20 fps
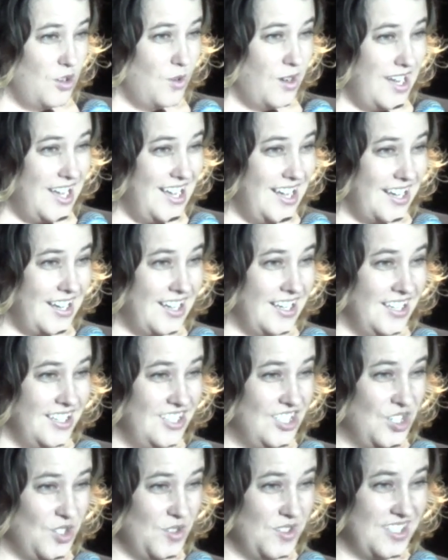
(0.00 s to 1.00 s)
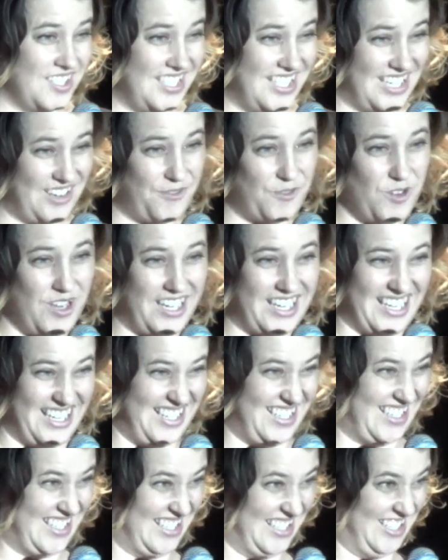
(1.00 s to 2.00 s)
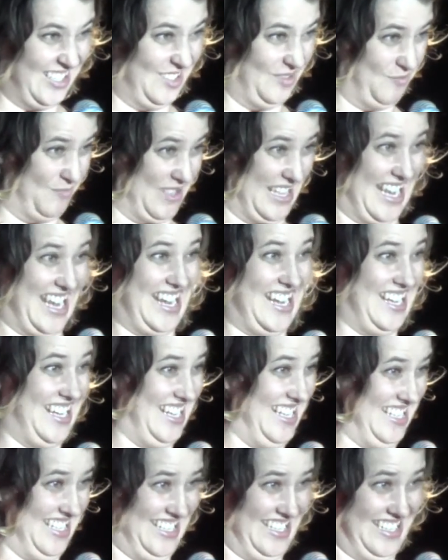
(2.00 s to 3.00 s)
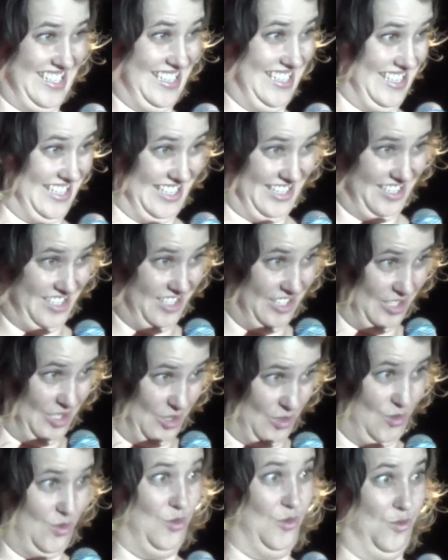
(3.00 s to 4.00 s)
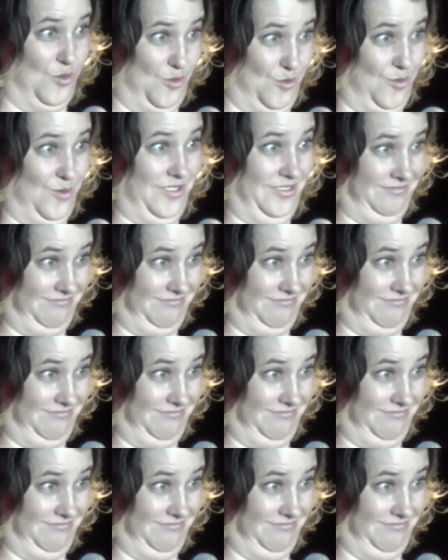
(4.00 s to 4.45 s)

quick to see if we can explain you.